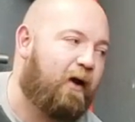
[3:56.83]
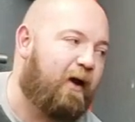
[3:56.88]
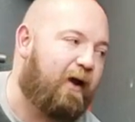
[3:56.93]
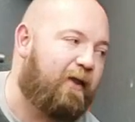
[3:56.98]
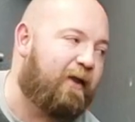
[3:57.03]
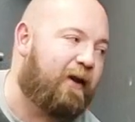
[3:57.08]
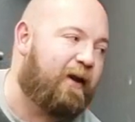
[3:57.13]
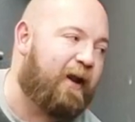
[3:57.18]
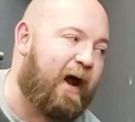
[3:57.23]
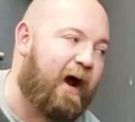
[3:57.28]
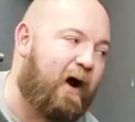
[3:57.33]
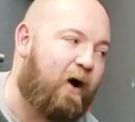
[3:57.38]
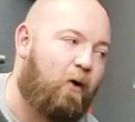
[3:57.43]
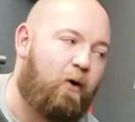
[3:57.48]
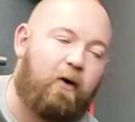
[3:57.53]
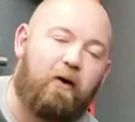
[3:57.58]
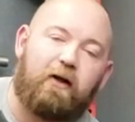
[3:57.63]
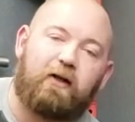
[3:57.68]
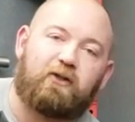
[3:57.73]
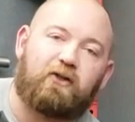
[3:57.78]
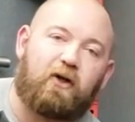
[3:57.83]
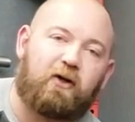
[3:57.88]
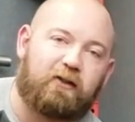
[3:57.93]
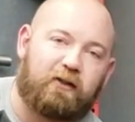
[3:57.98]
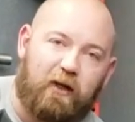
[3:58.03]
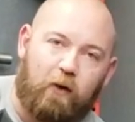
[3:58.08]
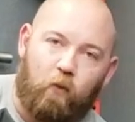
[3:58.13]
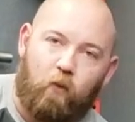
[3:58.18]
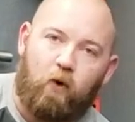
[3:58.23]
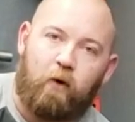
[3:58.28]
And then now, as long as
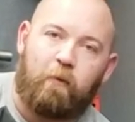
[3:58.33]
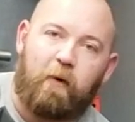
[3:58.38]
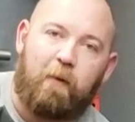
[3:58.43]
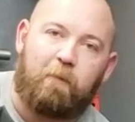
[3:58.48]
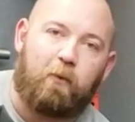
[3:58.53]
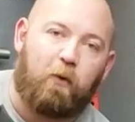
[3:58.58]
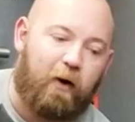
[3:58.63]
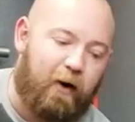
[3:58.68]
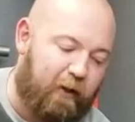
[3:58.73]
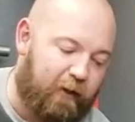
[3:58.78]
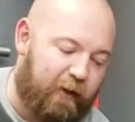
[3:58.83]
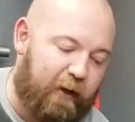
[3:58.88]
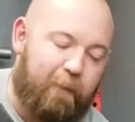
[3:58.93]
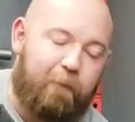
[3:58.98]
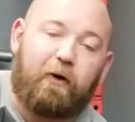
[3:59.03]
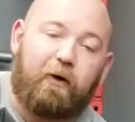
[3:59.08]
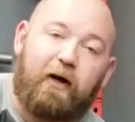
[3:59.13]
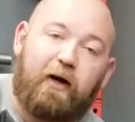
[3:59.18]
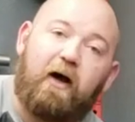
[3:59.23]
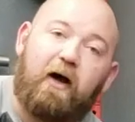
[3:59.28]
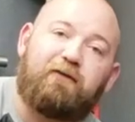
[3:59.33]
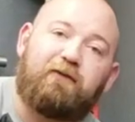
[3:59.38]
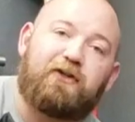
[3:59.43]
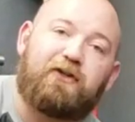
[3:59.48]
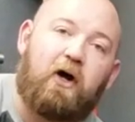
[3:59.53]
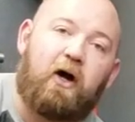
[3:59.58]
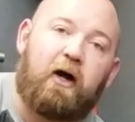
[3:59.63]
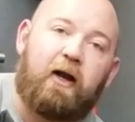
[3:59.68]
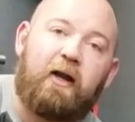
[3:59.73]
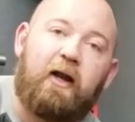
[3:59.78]
I warm up well and I put cuffs
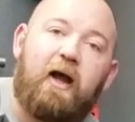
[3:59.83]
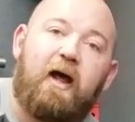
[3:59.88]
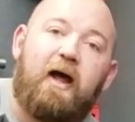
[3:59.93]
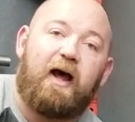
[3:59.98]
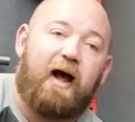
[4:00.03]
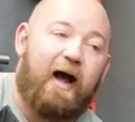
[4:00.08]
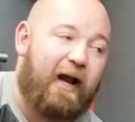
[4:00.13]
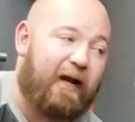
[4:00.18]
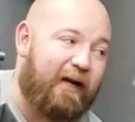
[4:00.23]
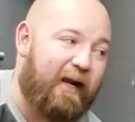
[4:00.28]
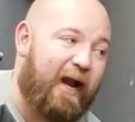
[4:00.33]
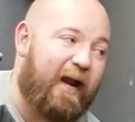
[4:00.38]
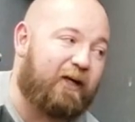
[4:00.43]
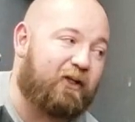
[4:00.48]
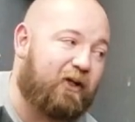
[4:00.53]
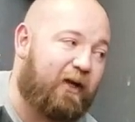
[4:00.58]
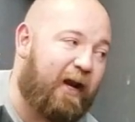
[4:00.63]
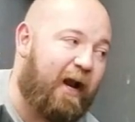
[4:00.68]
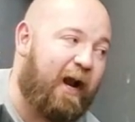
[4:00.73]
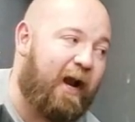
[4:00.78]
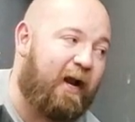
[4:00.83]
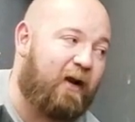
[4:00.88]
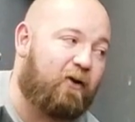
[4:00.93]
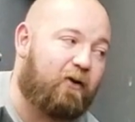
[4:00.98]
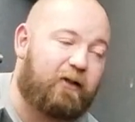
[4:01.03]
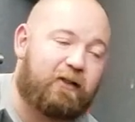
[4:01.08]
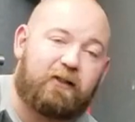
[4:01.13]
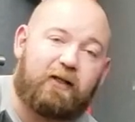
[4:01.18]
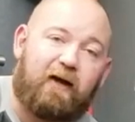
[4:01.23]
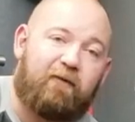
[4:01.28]
on, I can actually
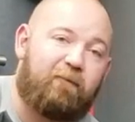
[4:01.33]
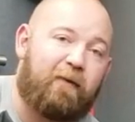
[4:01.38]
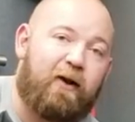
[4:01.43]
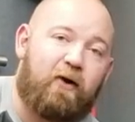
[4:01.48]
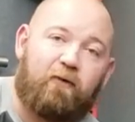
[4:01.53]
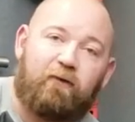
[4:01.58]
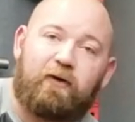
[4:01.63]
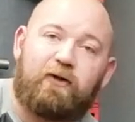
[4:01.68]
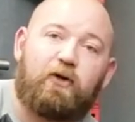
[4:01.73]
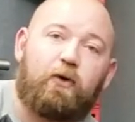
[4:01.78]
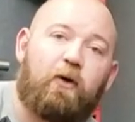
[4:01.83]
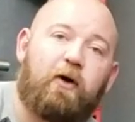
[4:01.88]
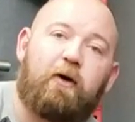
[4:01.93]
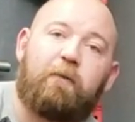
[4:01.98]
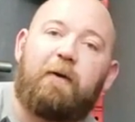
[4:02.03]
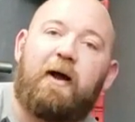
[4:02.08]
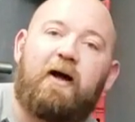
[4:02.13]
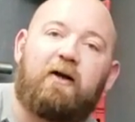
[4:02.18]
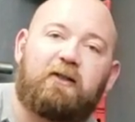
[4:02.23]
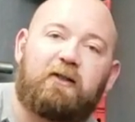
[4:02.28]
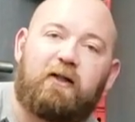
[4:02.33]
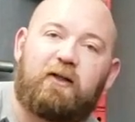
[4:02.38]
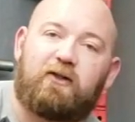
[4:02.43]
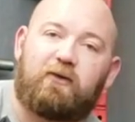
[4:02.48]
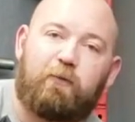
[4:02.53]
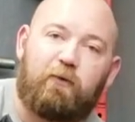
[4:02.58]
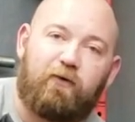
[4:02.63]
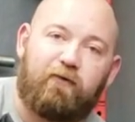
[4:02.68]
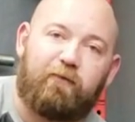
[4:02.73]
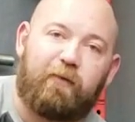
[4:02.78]
handle this. I've been over 200 pounds on
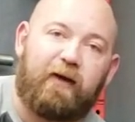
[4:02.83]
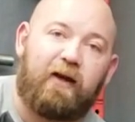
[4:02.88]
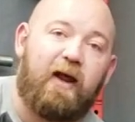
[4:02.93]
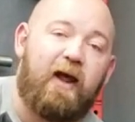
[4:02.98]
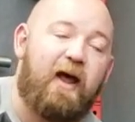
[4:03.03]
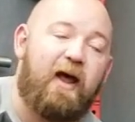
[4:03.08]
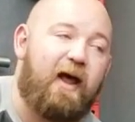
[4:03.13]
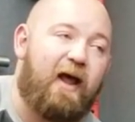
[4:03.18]
this movement.